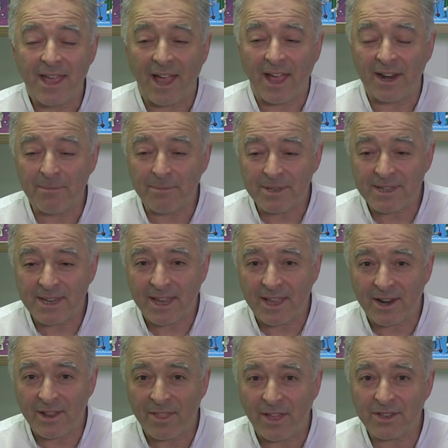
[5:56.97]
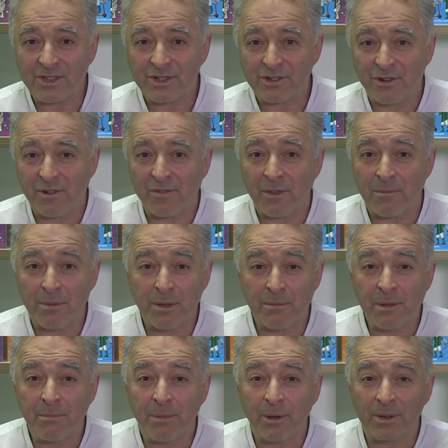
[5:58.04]
And in particular, that's true of the
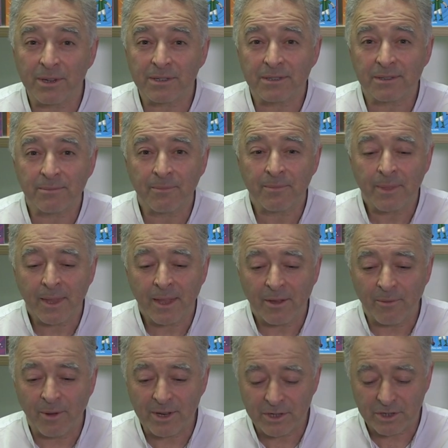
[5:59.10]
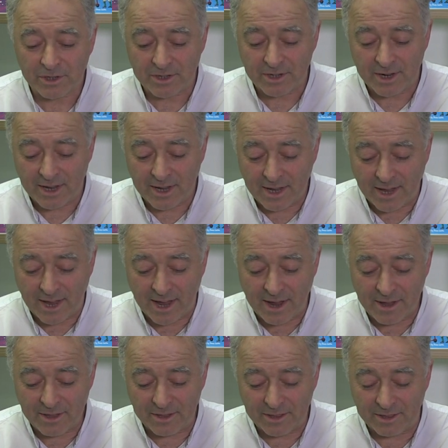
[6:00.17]
Moomin books, which
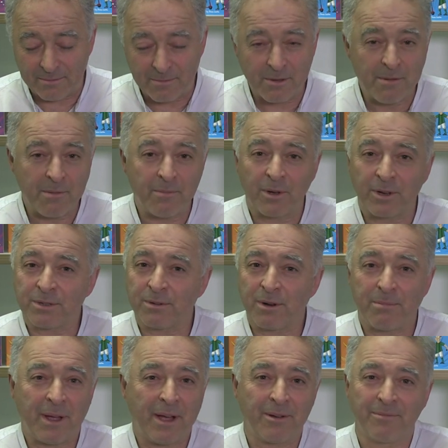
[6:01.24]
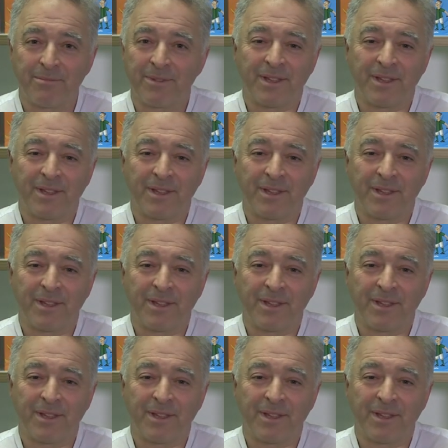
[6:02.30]
uh, the Moomin books are about